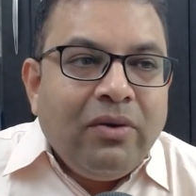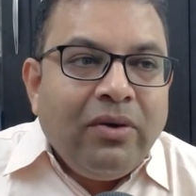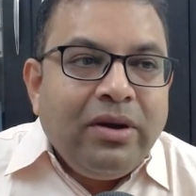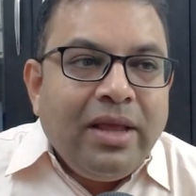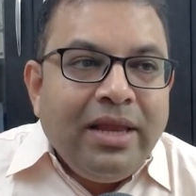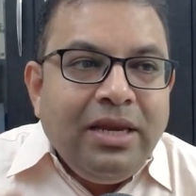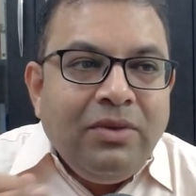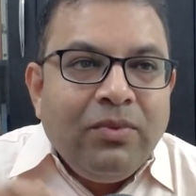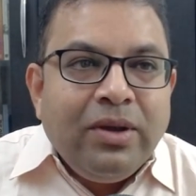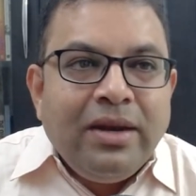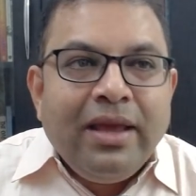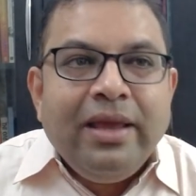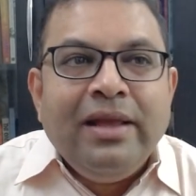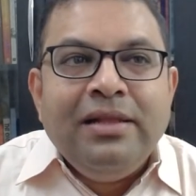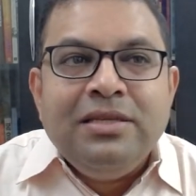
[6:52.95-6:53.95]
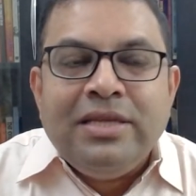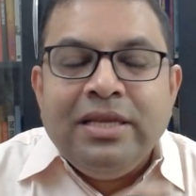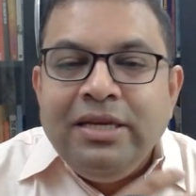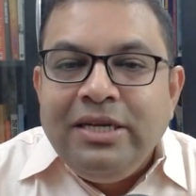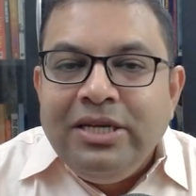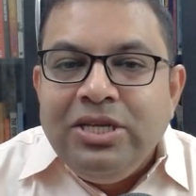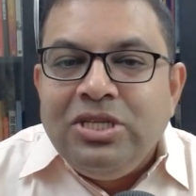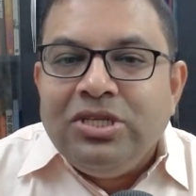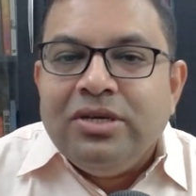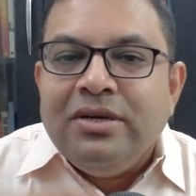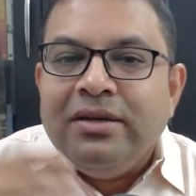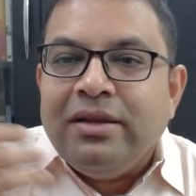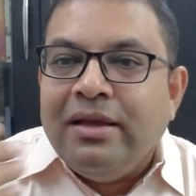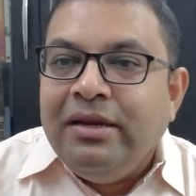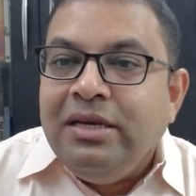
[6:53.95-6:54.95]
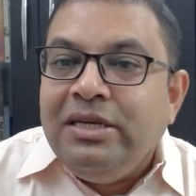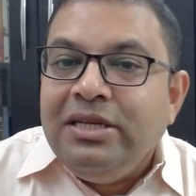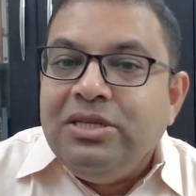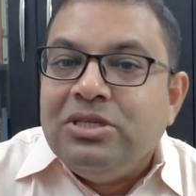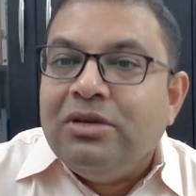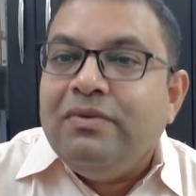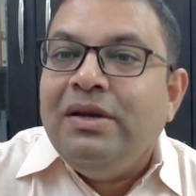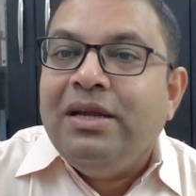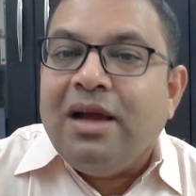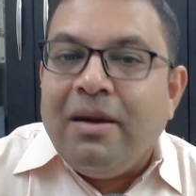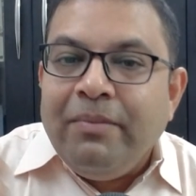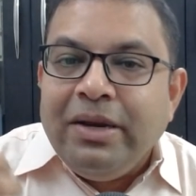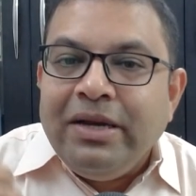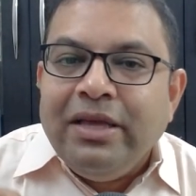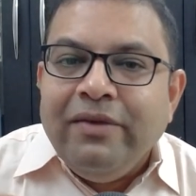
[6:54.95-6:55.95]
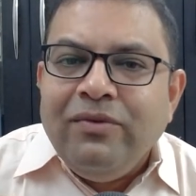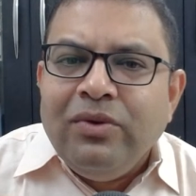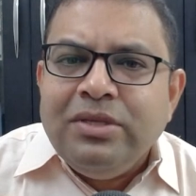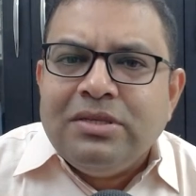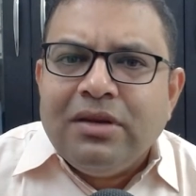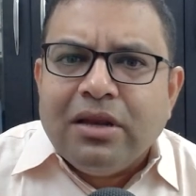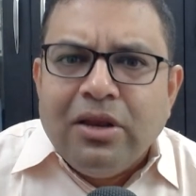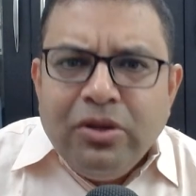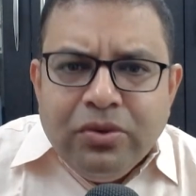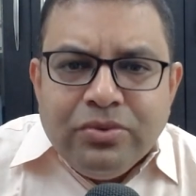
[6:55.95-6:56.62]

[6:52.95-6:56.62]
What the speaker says: on anyone else, any teacher will come and give you instruction.